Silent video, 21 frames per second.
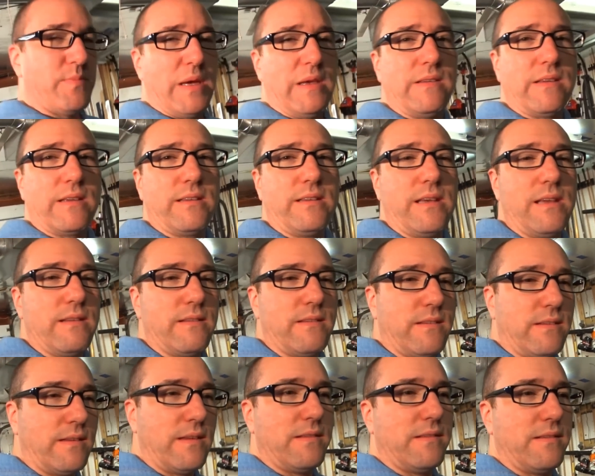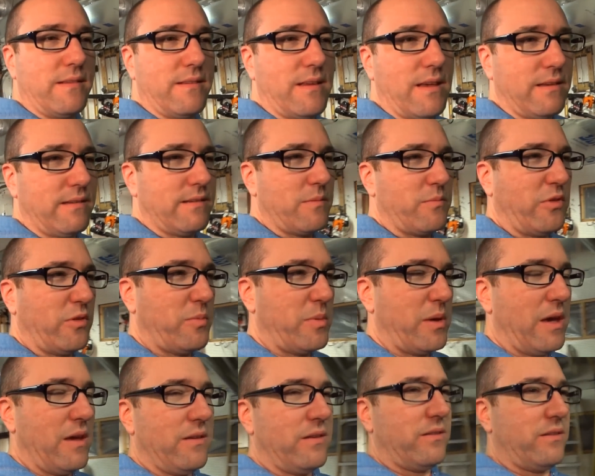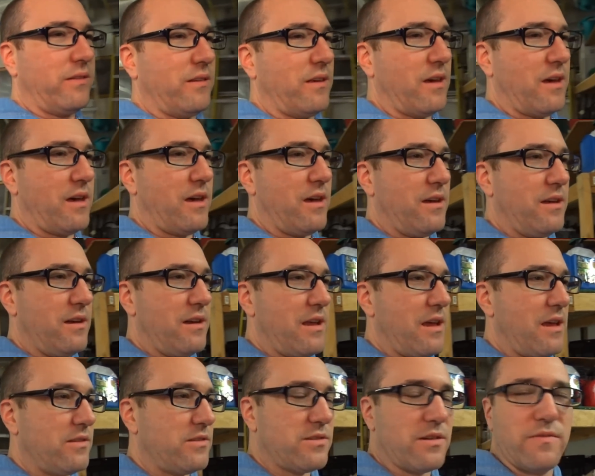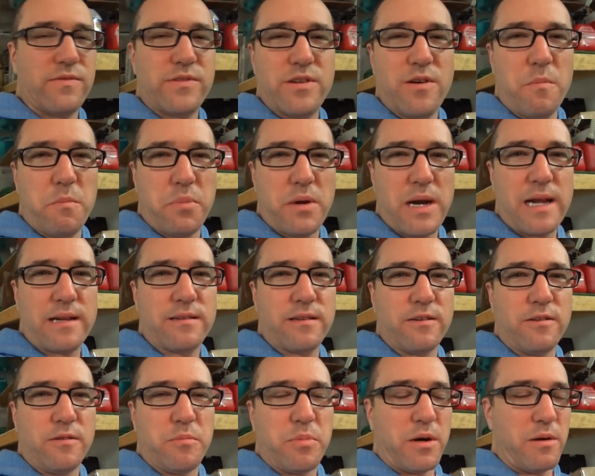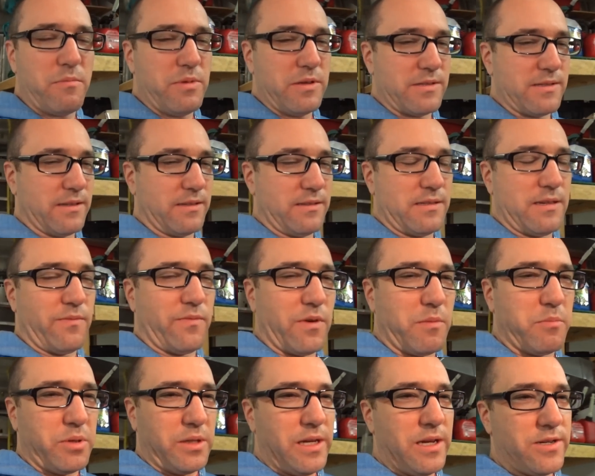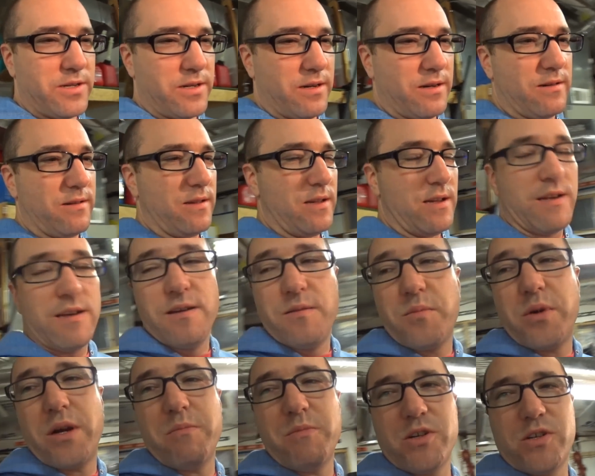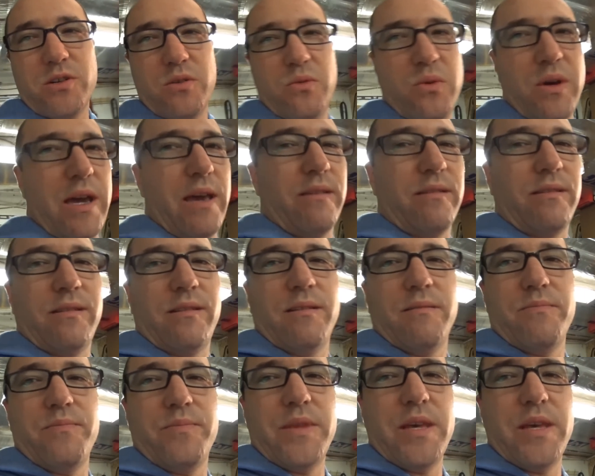basically sits and takes up space and serves no practical purpose except for pleasure. Pretty much a waste.